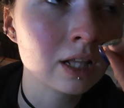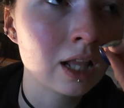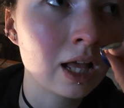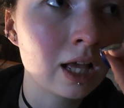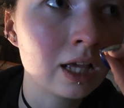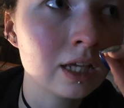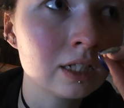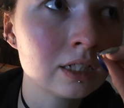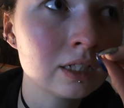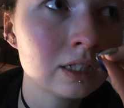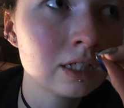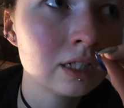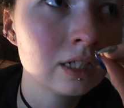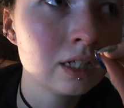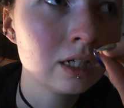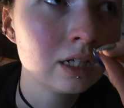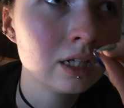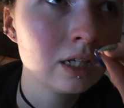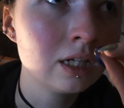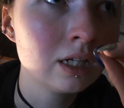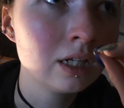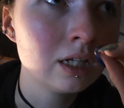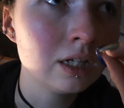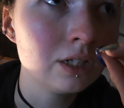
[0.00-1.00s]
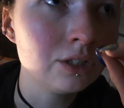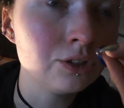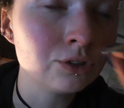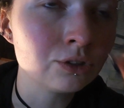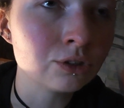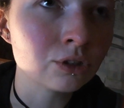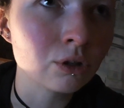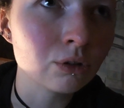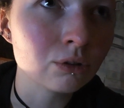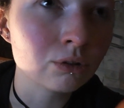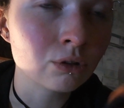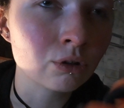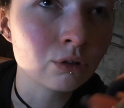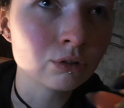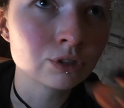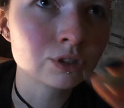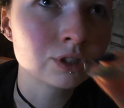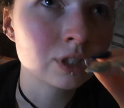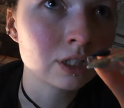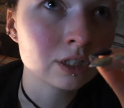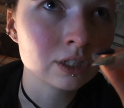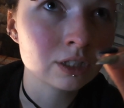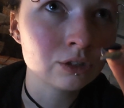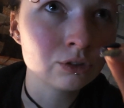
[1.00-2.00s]
like,
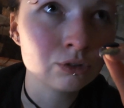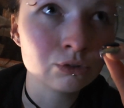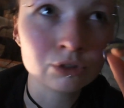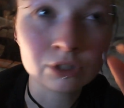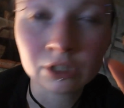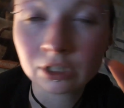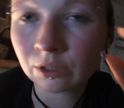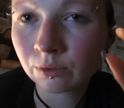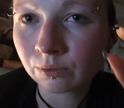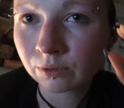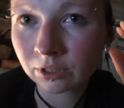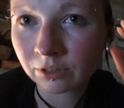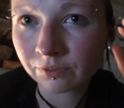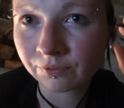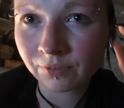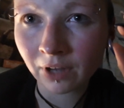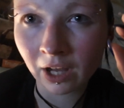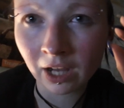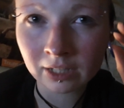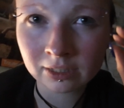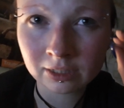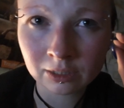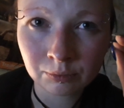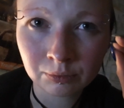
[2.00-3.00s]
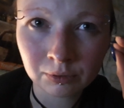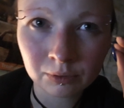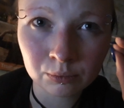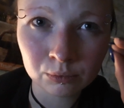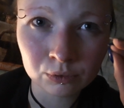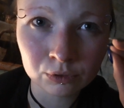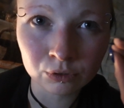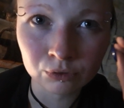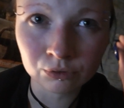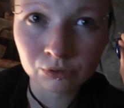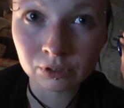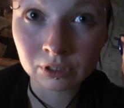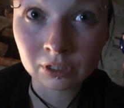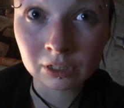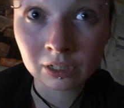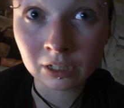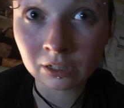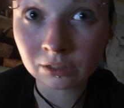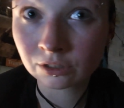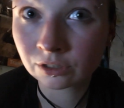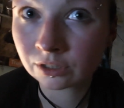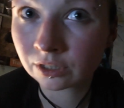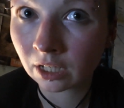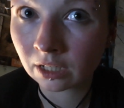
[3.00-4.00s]
constantly you deal with the fact that people don't really
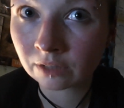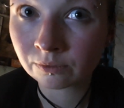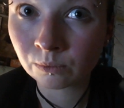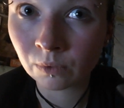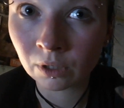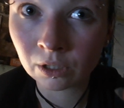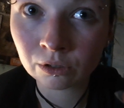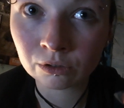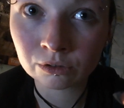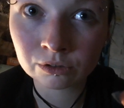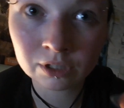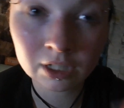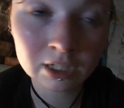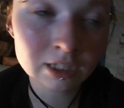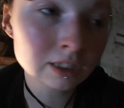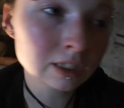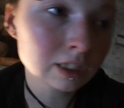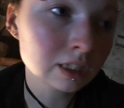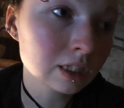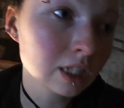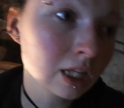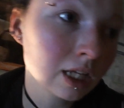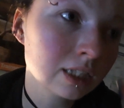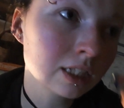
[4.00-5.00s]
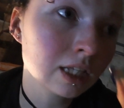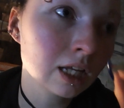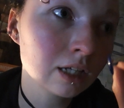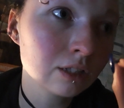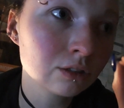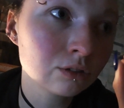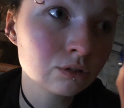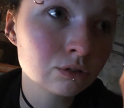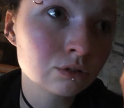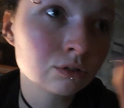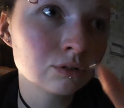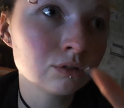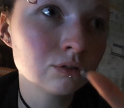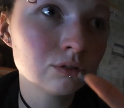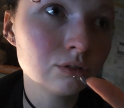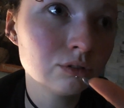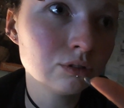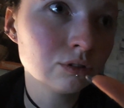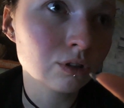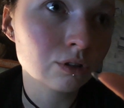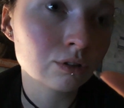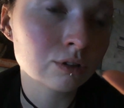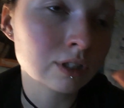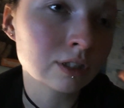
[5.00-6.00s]
understand why you're dressing like that.
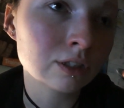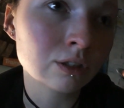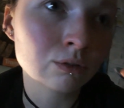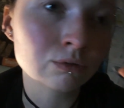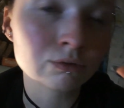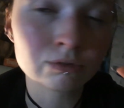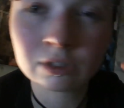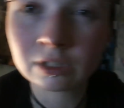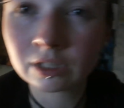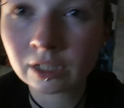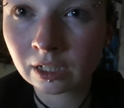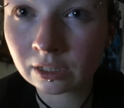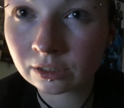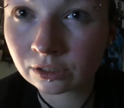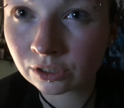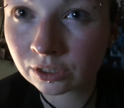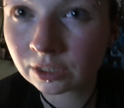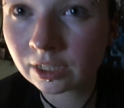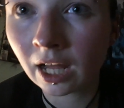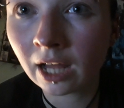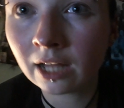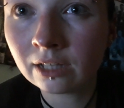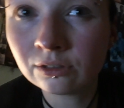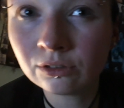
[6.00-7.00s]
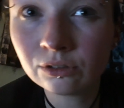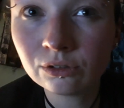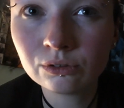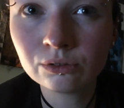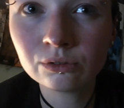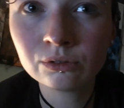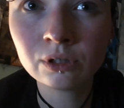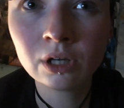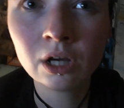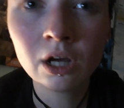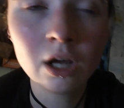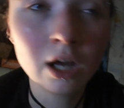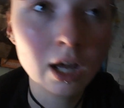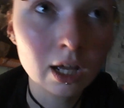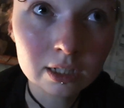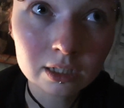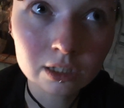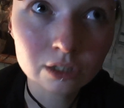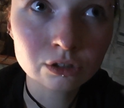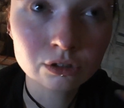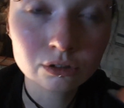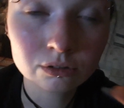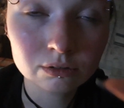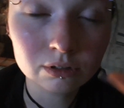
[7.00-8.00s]
They don't really understand you,
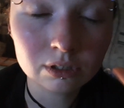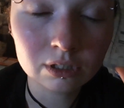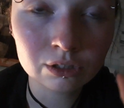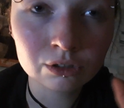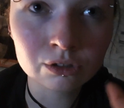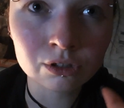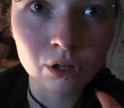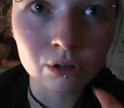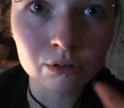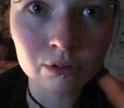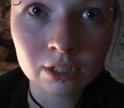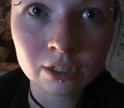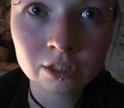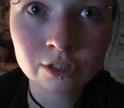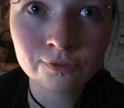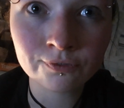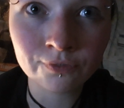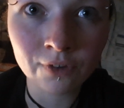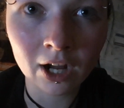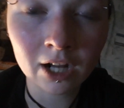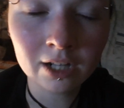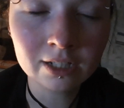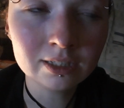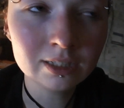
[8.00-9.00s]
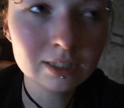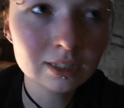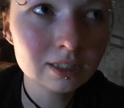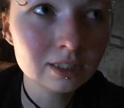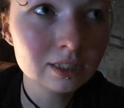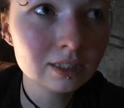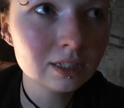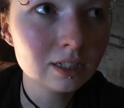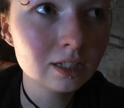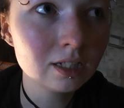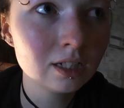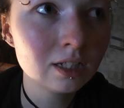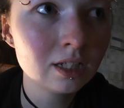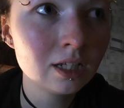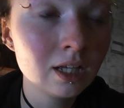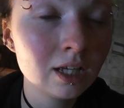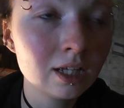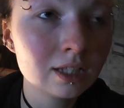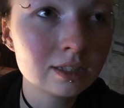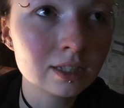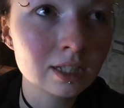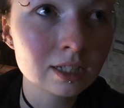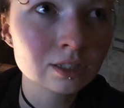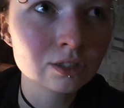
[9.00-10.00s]
and that's fine.
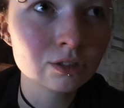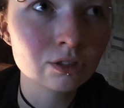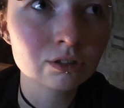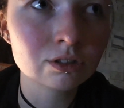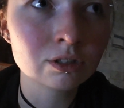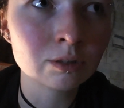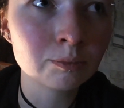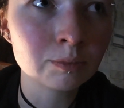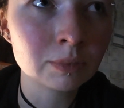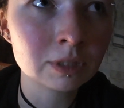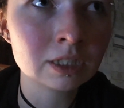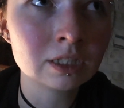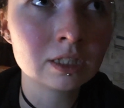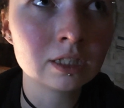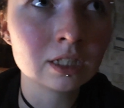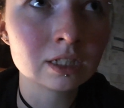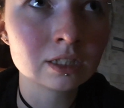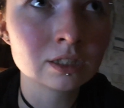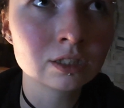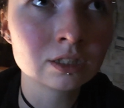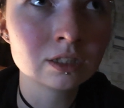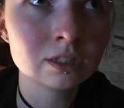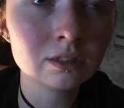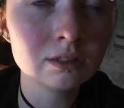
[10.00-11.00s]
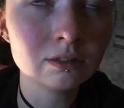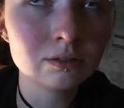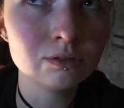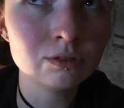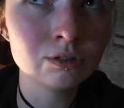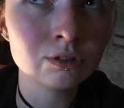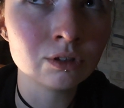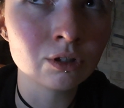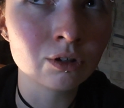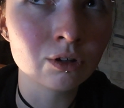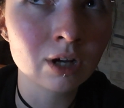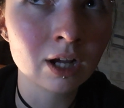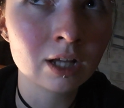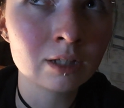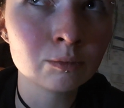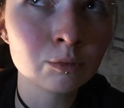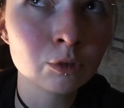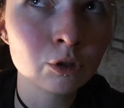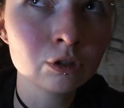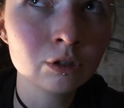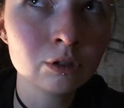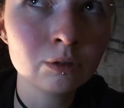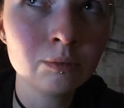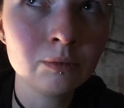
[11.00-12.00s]
That's not the bit that's, kind of
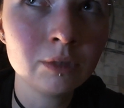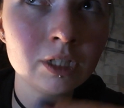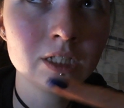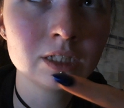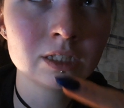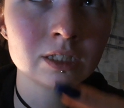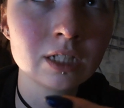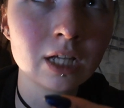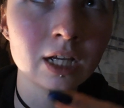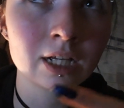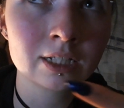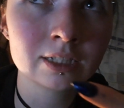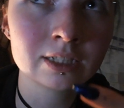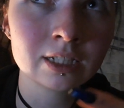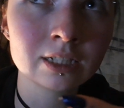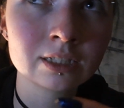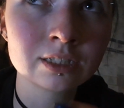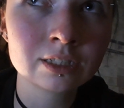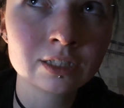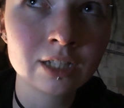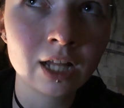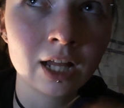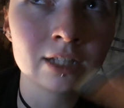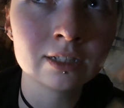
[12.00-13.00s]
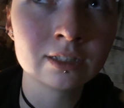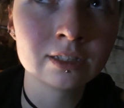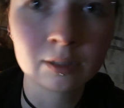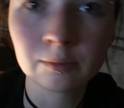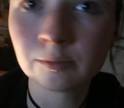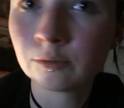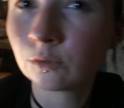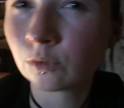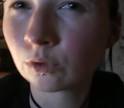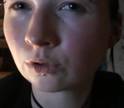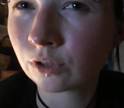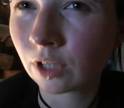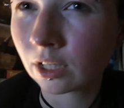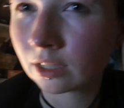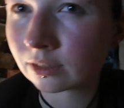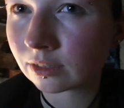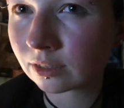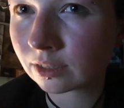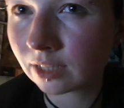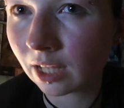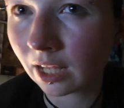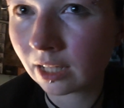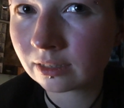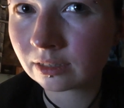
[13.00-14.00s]
bothering me. So I can understand them not
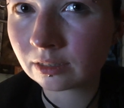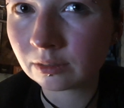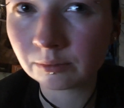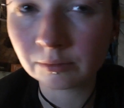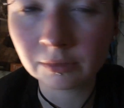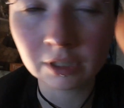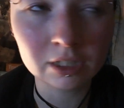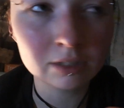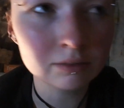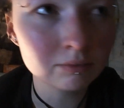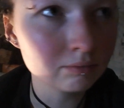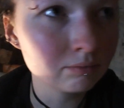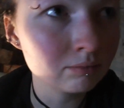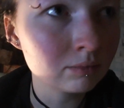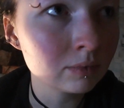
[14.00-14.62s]
understanding me.